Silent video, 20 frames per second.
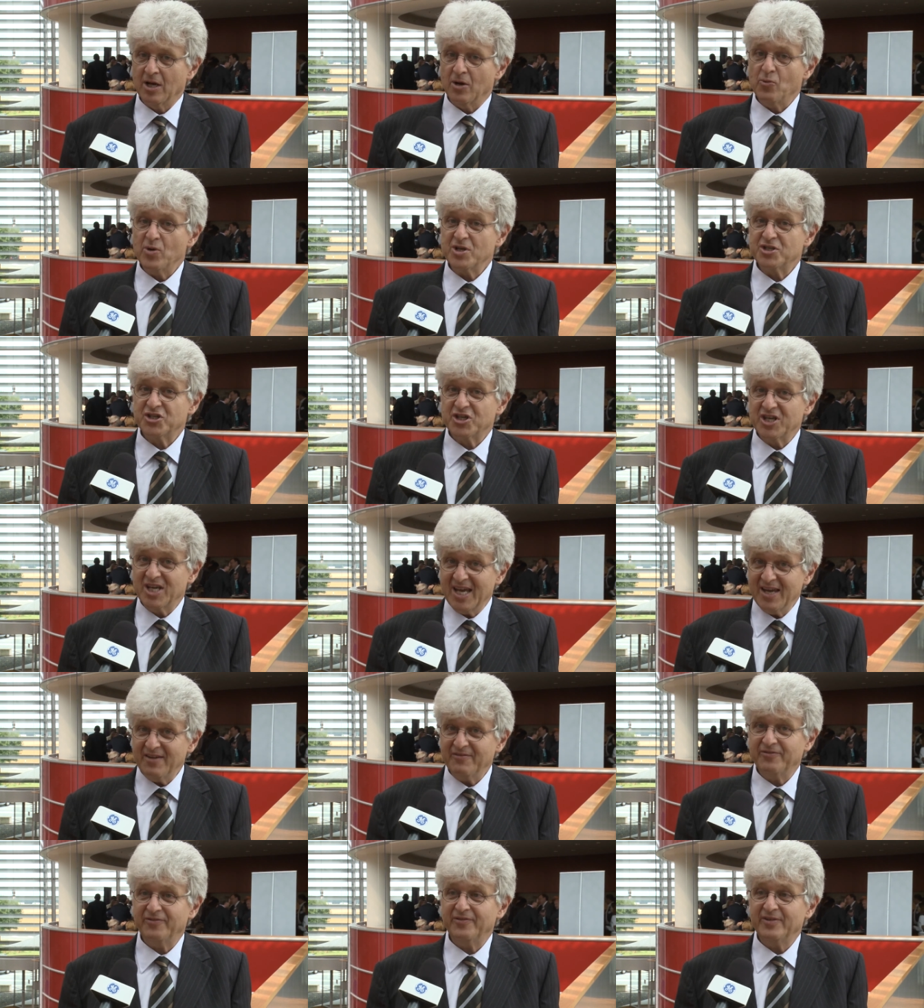which
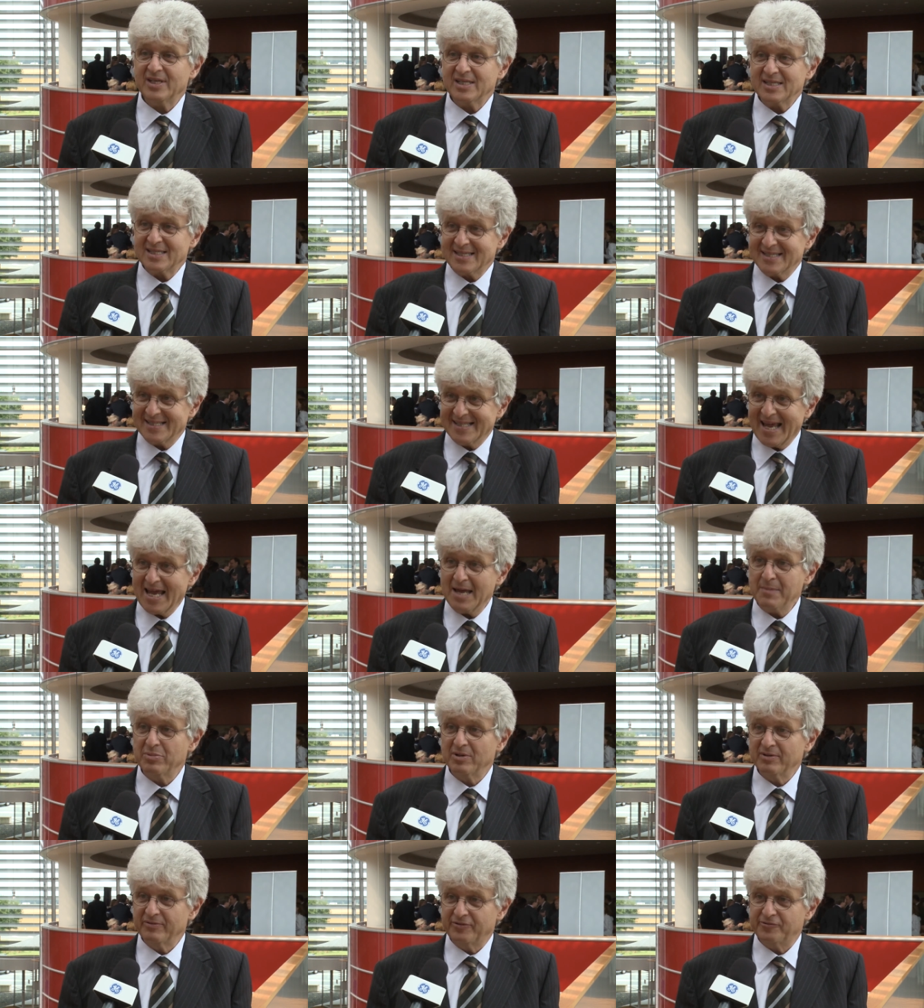give a
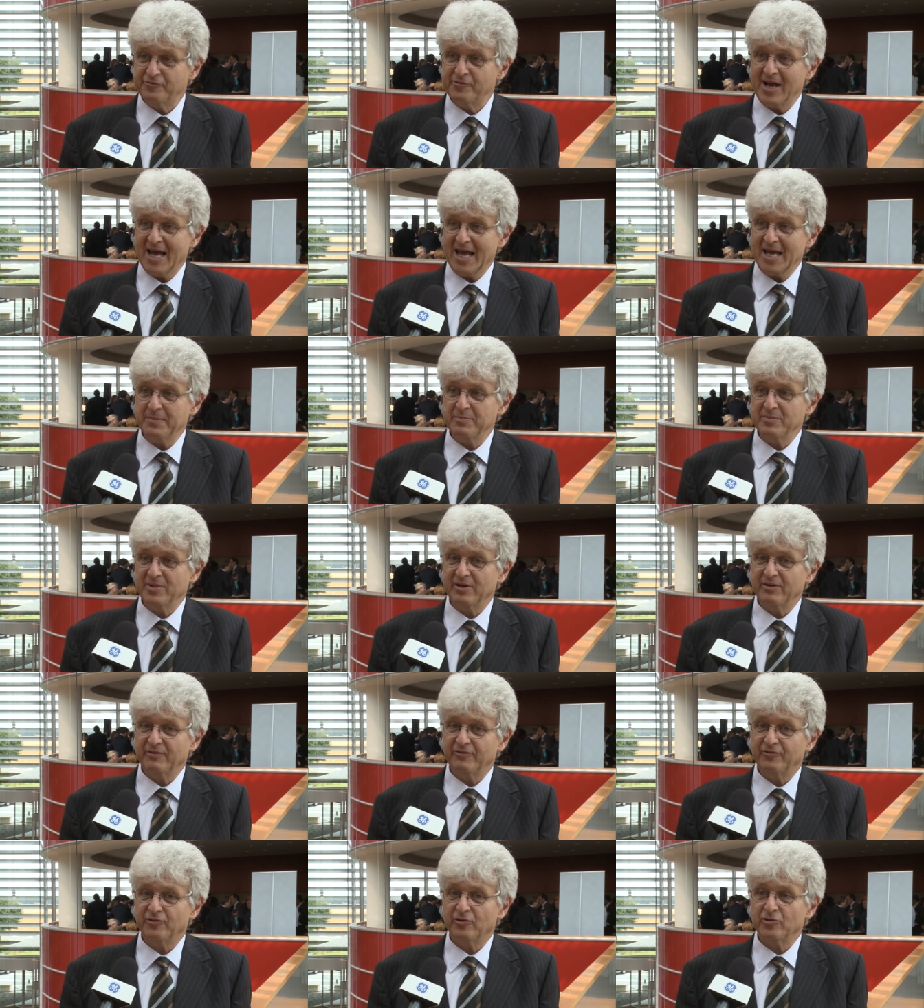stable frame
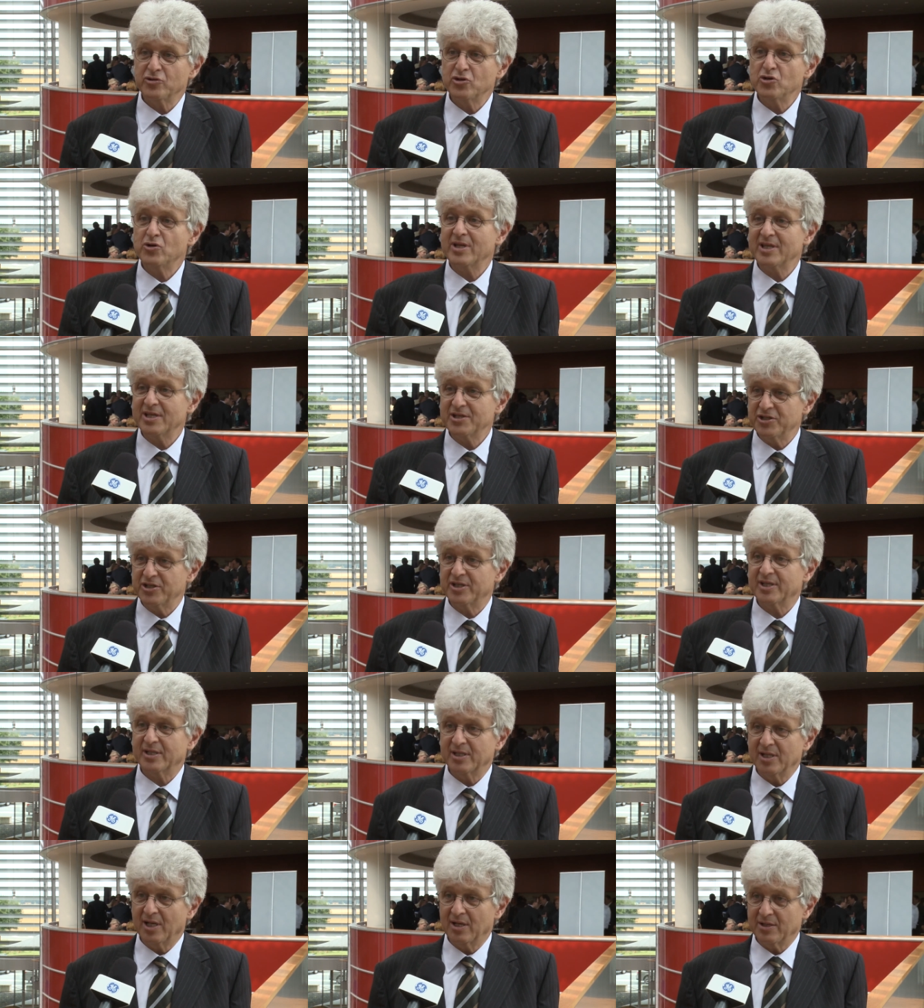for new energy
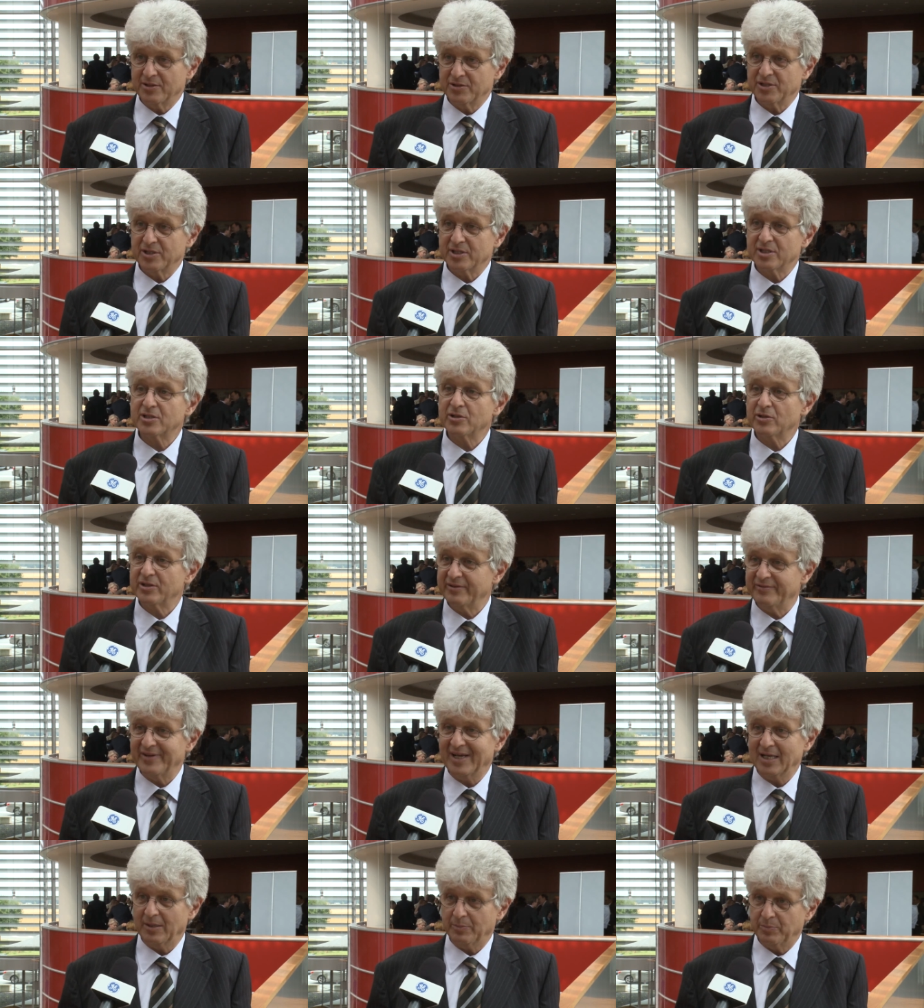technologies to
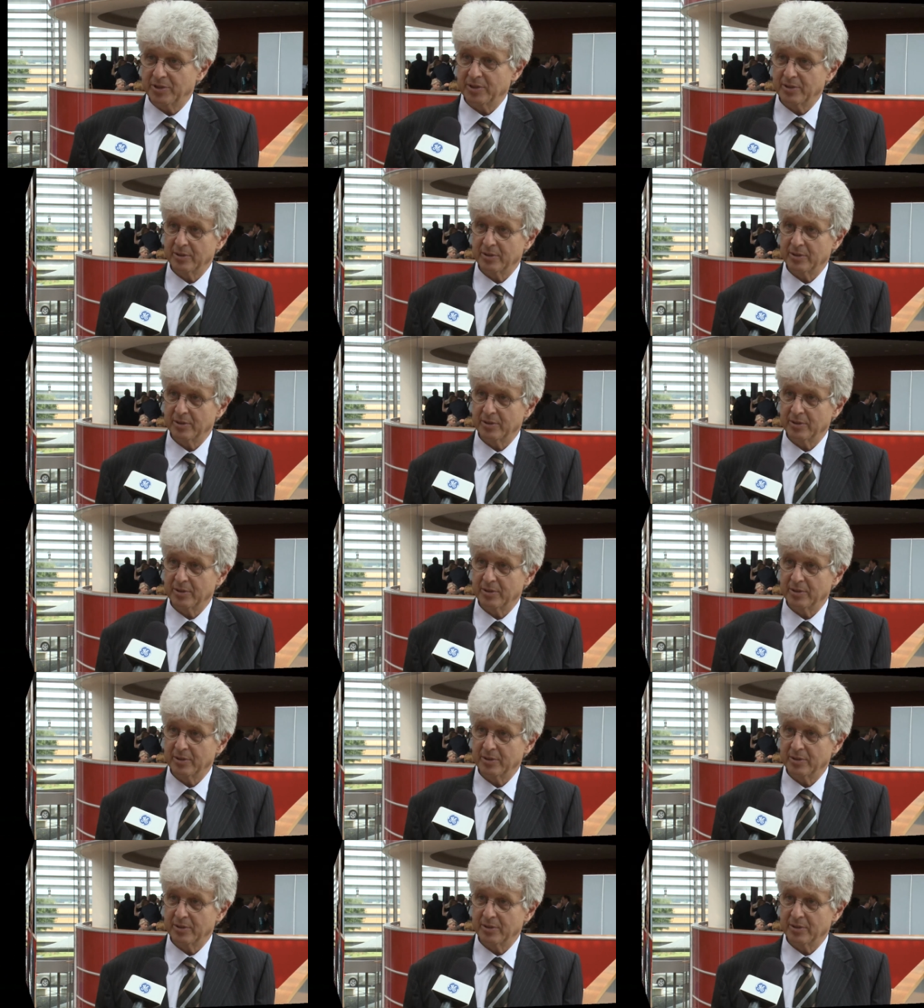develop.